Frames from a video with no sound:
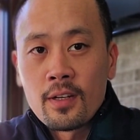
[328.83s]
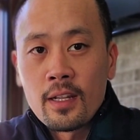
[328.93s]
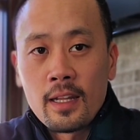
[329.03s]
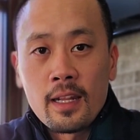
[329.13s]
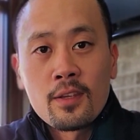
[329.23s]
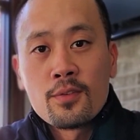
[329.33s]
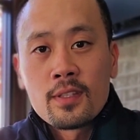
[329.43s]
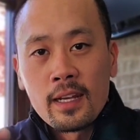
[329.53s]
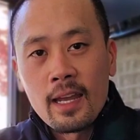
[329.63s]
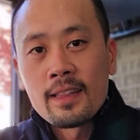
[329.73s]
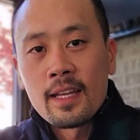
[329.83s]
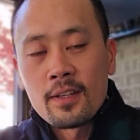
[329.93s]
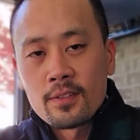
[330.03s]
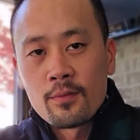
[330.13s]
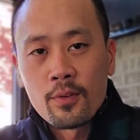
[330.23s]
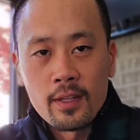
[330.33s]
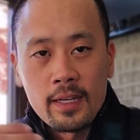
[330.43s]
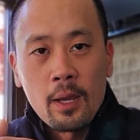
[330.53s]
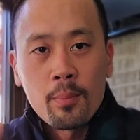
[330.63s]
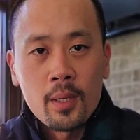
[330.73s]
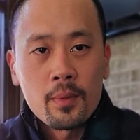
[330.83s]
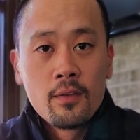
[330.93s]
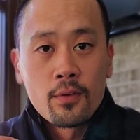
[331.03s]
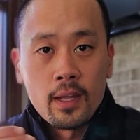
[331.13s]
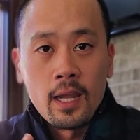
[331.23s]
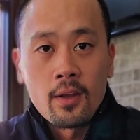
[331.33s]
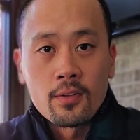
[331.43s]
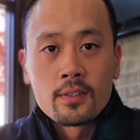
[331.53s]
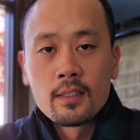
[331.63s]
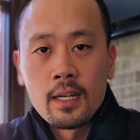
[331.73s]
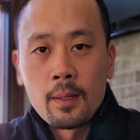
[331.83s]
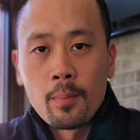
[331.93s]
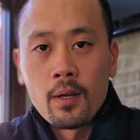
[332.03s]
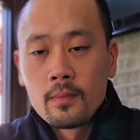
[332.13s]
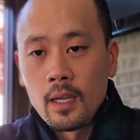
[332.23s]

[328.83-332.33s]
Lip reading: and then I used that 9,000 for the down payment for the house that I bought.